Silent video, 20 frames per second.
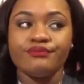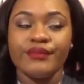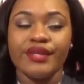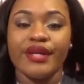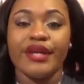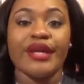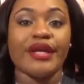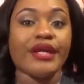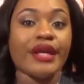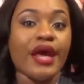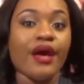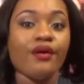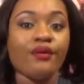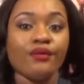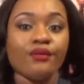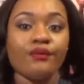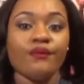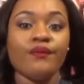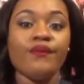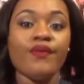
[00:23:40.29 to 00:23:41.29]
he ain't
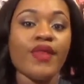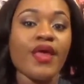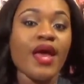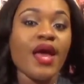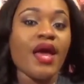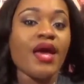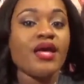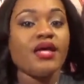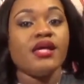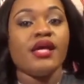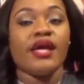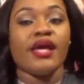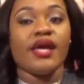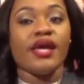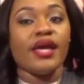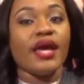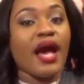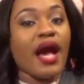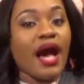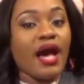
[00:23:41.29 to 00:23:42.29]
out.
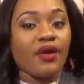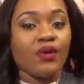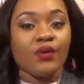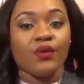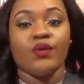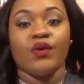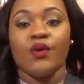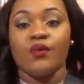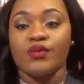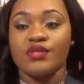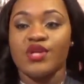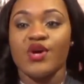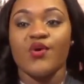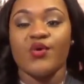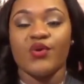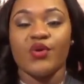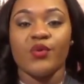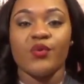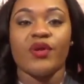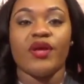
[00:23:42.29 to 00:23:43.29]
I don't know what's
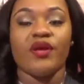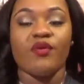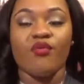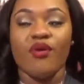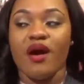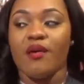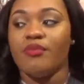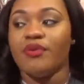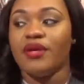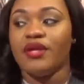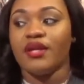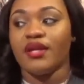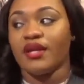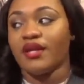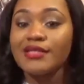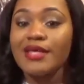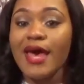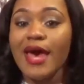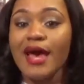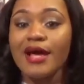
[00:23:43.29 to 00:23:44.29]
going on with
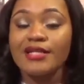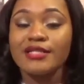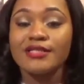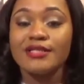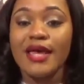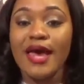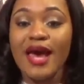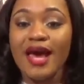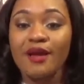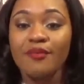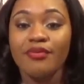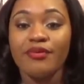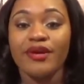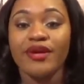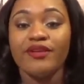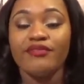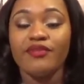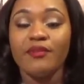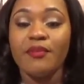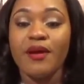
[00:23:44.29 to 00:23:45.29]
NYPD. Hashtag
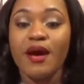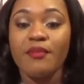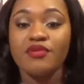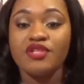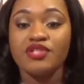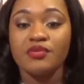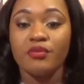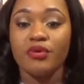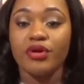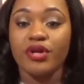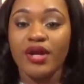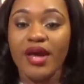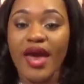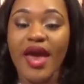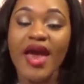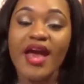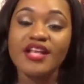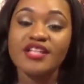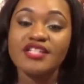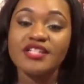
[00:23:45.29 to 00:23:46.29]
pray for Bobby Shmurda.
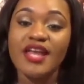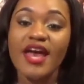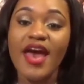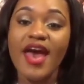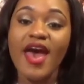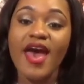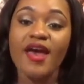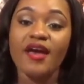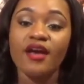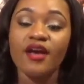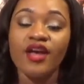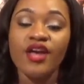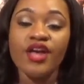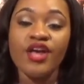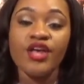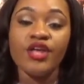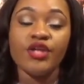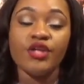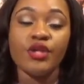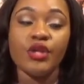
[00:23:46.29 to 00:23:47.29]
Hashtag,
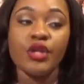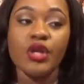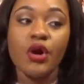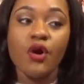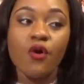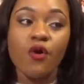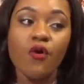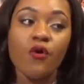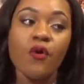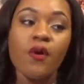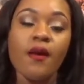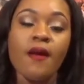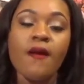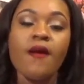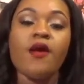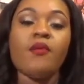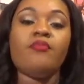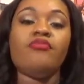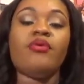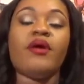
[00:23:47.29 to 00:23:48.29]

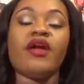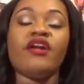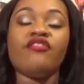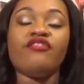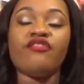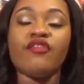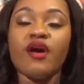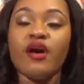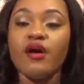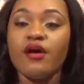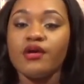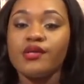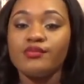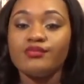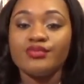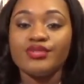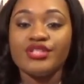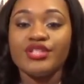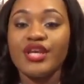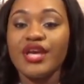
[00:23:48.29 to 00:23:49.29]
pray for
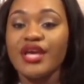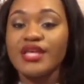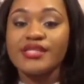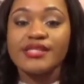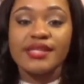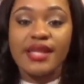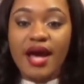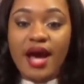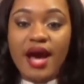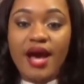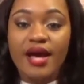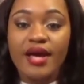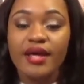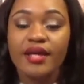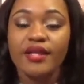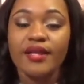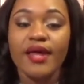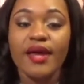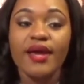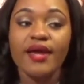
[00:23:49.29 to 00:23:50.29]

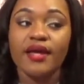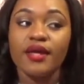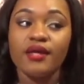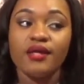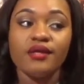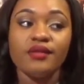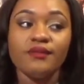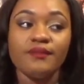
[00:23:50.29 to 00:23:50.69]
GS9. Like,